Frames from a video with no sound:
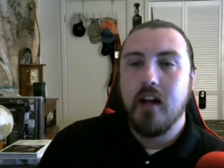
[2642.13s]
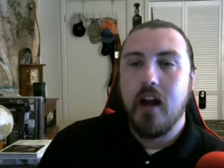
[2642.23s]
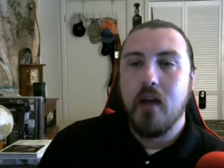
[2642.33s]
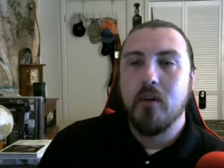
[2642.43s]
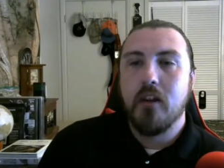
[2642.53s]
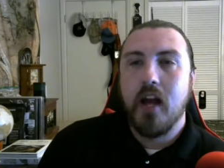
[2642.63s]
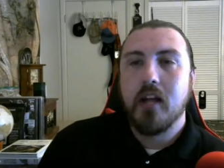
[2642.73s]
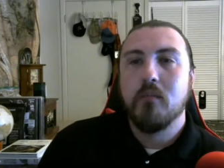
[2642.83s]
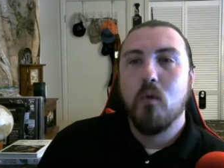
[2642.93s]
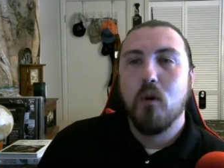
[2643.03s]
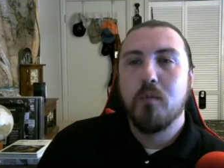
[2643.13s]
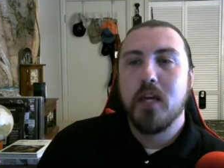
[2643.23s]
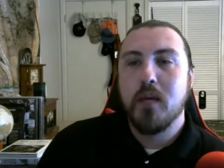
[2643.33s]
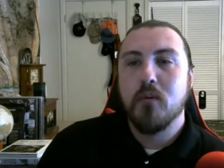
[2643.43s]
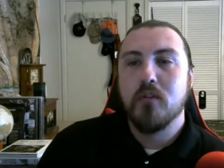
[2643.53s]
And I would like more
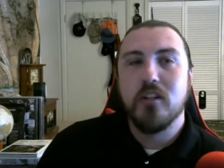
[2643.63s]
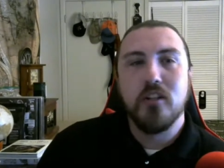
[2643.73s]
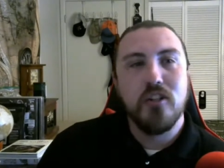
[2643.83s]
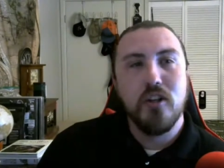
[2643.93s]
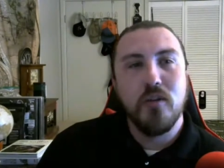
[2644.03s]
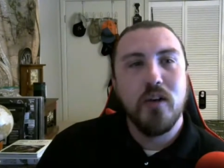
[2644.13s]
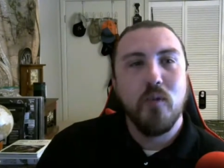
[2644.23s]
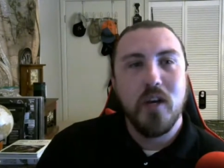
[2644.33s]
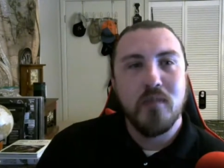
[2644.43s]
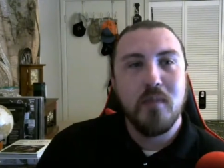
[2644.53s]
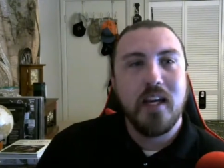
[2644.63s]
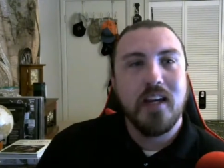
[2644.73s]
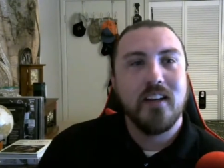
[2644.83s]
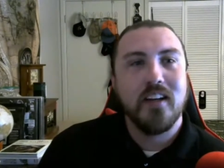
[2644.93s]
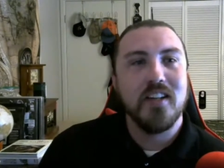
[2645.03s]
people to do it with me
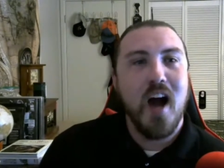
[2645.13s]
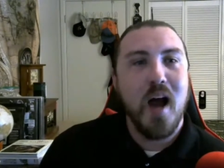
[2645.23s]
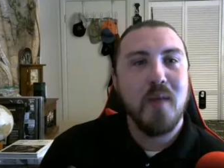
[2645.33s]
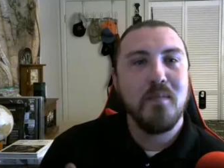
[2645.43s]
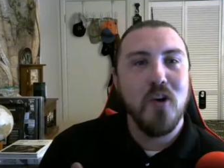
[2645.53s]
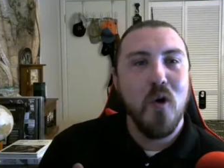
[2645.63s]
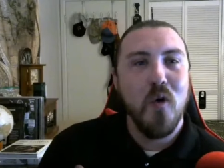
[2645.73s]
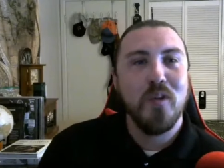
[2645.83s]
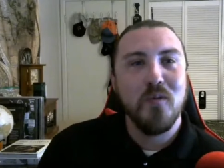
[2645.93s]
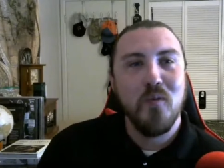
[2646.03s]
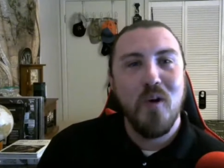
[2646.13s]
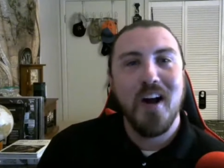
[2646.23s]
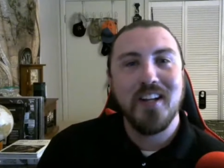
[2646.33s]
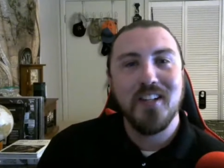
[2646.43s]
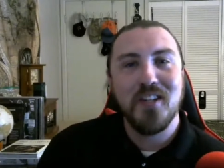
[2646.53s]
because I'm the only
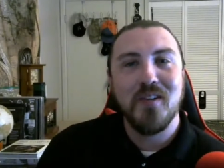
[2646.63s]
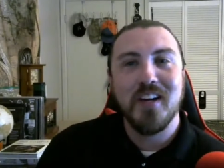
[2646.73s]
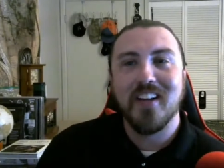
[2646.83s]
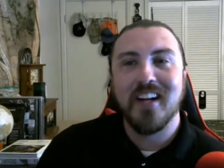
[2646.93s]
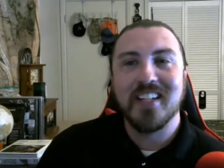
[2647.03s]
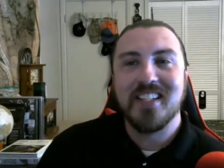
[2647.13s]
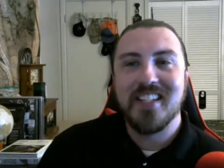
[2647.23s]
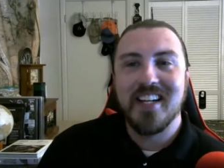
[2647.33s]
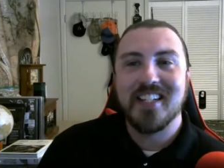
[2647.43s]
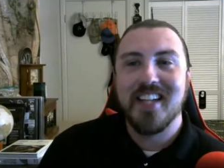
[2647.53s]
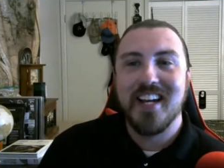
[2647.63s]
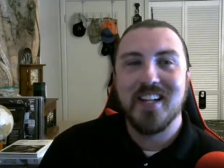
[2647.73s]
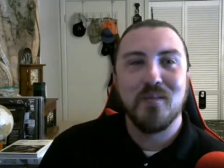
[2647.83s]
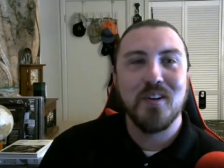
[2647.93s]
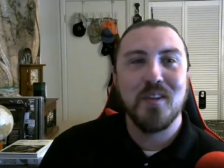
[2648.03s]
one doing like six
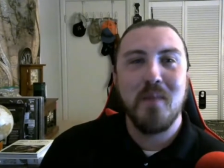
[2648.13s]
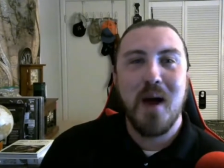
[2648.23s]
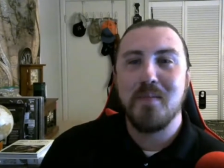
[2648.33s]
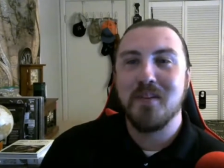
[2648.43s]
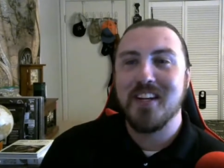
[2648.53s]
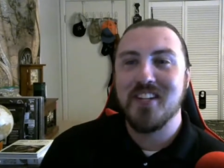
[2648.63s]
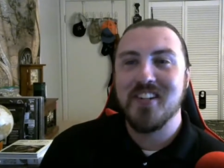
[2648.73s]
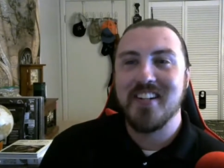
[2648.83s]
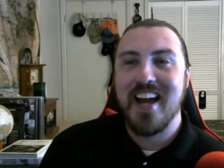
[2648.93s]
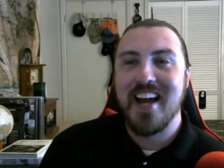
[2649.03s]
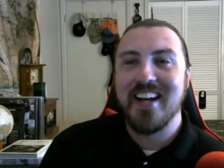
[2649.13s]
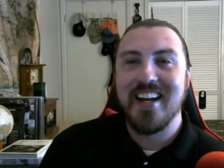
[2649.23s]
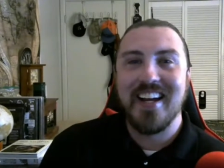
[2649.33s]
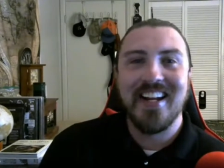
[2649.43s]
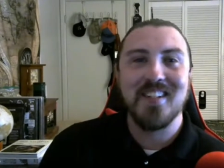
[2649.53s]
states worth of population data
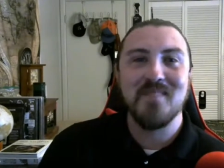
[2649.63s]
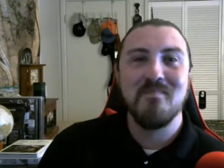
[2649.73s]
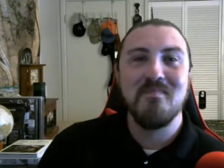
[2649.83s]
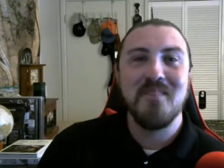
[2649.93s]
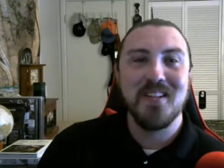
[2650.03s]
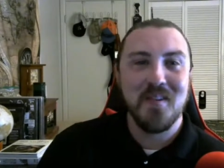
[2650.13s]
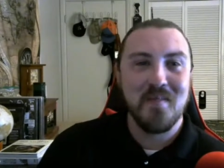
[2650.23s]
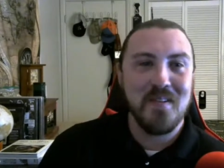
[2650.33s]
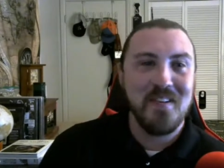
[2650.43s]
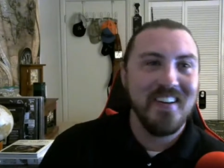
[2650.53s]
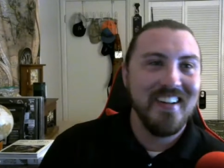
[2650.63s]
and it is miserable.